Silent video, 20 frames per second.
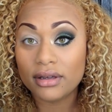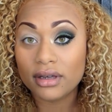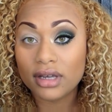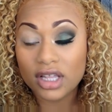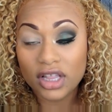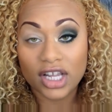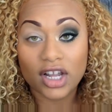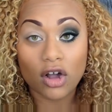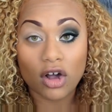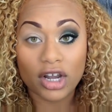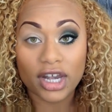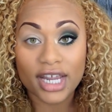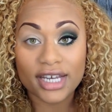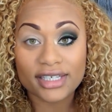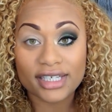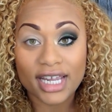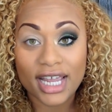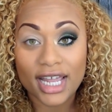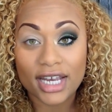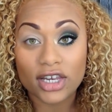click on
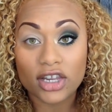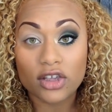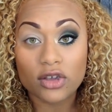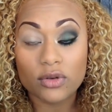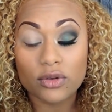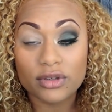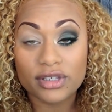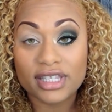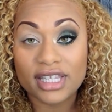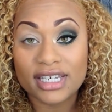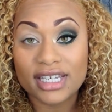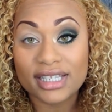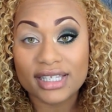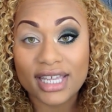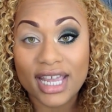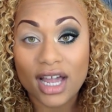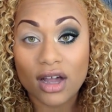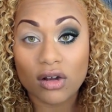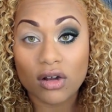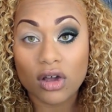it and use the
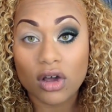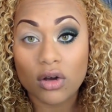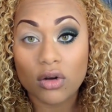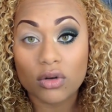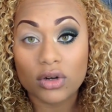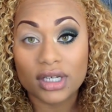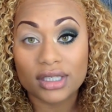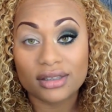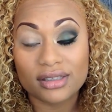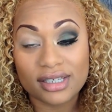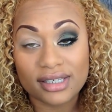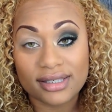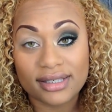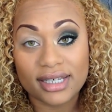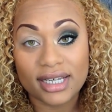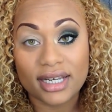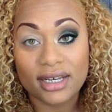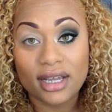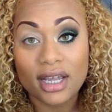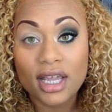discount code
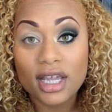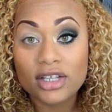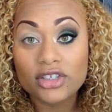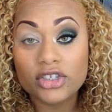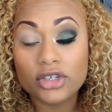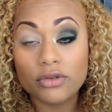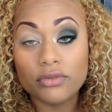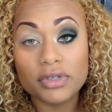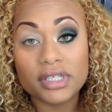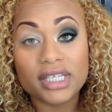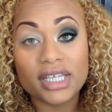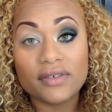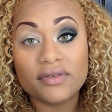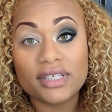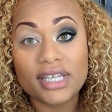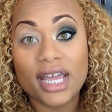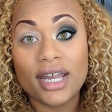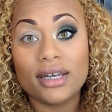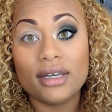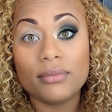listed to receive
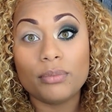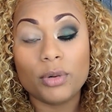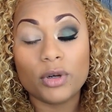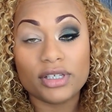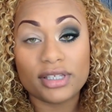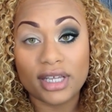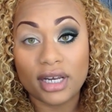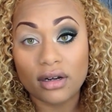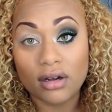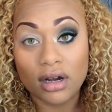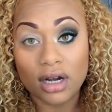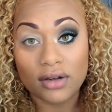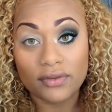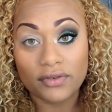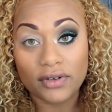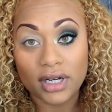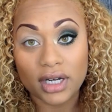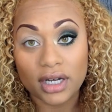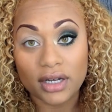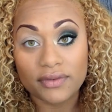10%
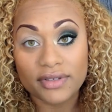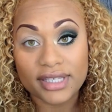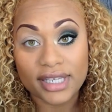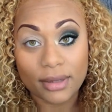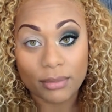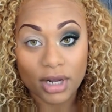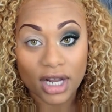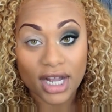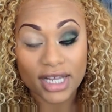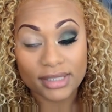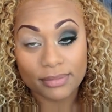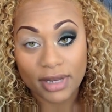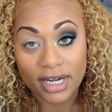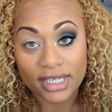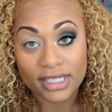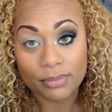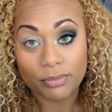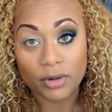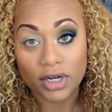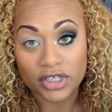off of Sigma
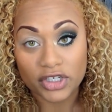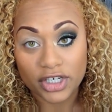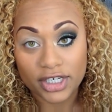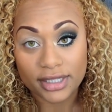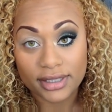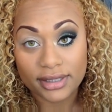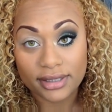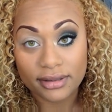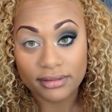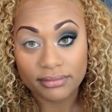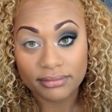Cosmetics brushes.